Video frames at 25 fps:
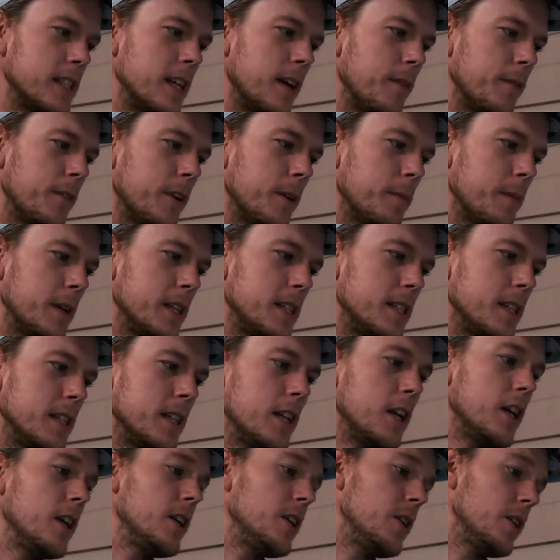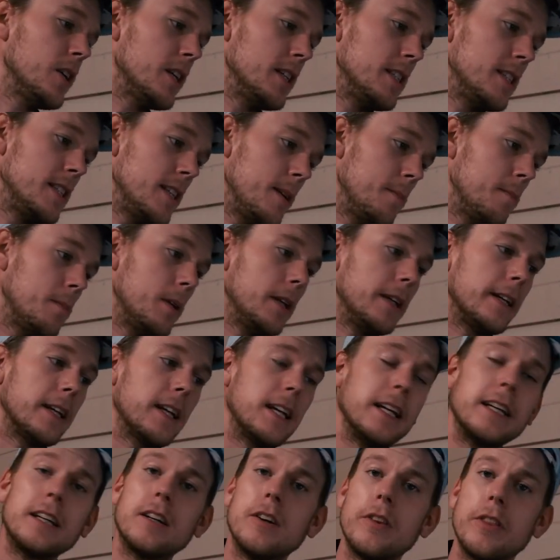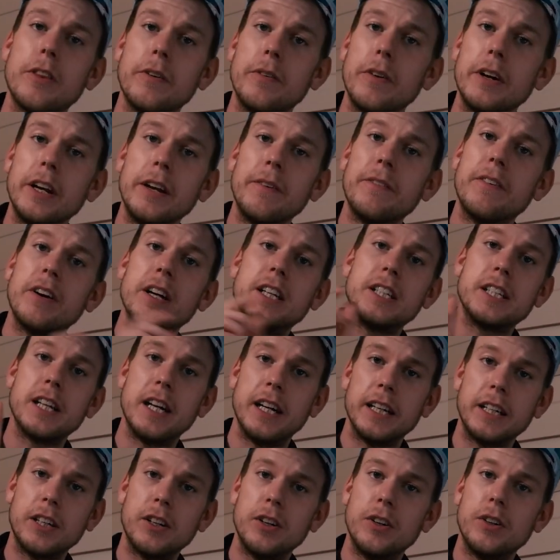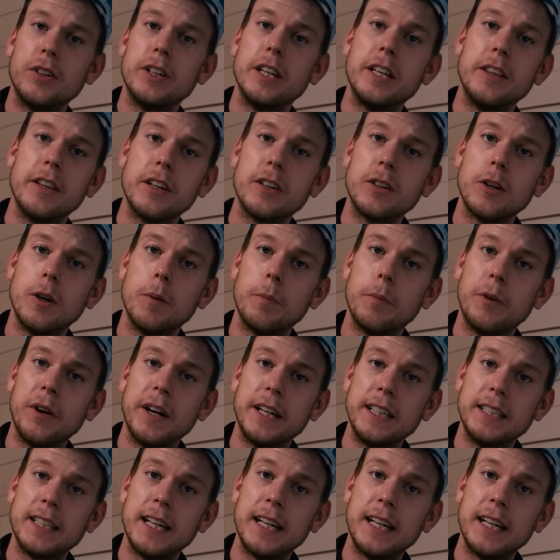something missing, you can simply click on the refresh icon in the top right